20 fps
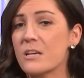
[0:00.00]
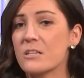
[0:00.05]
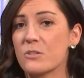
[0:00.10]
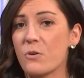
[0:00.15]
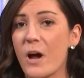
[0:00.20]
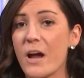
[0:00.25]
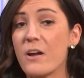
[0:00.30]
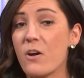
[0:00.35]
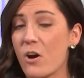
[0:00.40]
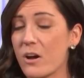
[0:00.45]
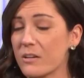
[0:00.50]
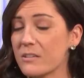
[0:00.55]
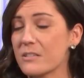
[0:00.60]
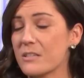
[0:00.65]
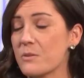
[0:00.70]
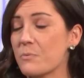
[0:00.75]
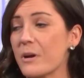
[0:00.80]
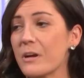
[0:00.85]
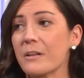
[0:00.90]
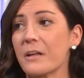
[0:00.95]
So I
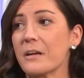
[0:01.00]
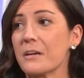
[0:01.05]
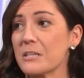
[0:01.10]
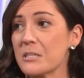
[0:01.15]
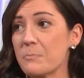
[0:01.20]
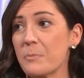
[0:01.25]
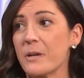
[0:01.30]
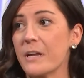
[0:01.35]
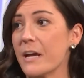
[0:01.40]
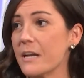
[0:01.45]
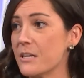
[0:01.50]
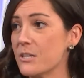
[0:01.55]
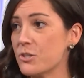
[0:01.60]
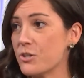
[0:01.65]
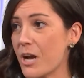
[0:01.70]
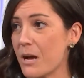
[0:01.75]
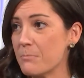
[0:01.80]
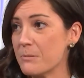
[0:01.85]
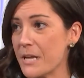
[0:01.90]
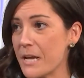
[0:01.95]
honestly wear like a spaghetti
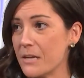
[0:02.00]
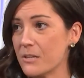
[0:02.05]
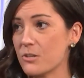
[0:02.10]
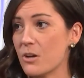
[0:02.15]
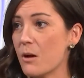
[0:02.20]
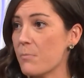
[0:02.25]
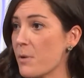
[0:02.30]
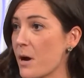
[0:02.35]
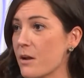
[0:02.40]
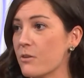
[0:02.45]
strap tank top